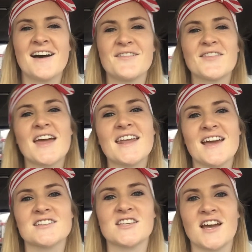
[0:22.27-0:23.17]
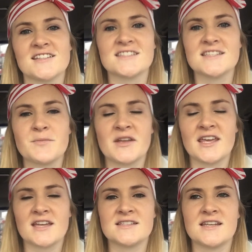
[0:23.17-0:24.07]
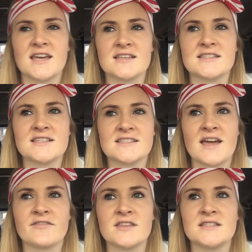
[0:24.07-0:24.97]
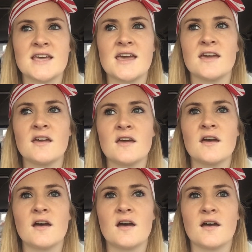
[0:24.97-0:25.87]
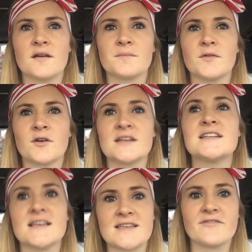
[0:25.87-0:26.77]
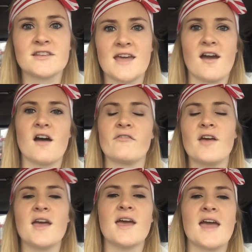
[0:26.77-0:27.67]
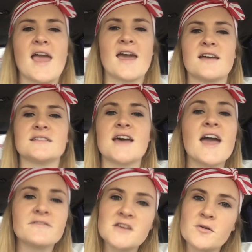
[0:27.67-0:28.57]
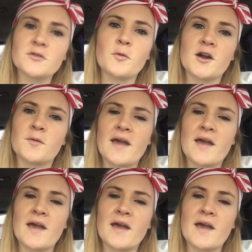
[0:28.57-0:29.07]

um, Kenny actually got to sleep in again today because he doesn't have the day, um, or he does have the day off and I have to go into work.